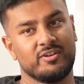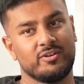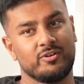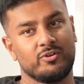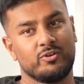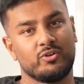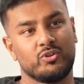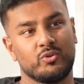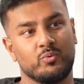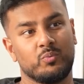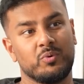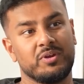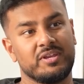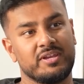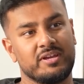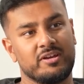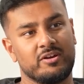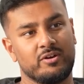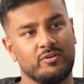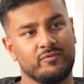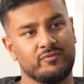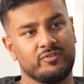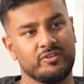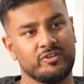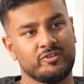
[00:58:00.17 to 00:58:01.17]
not the way out
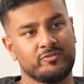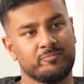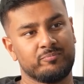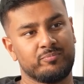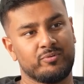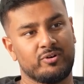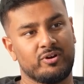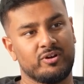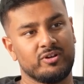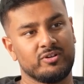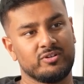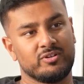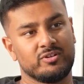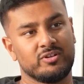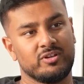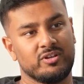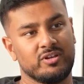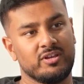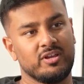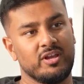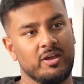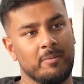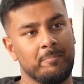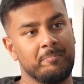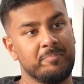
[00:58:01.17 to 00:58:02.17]
of this, but
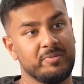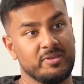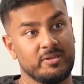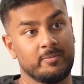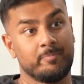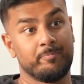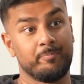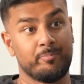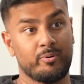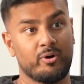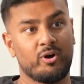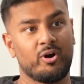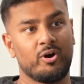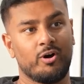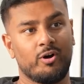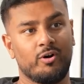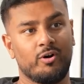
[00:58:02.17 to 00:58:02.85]
a big part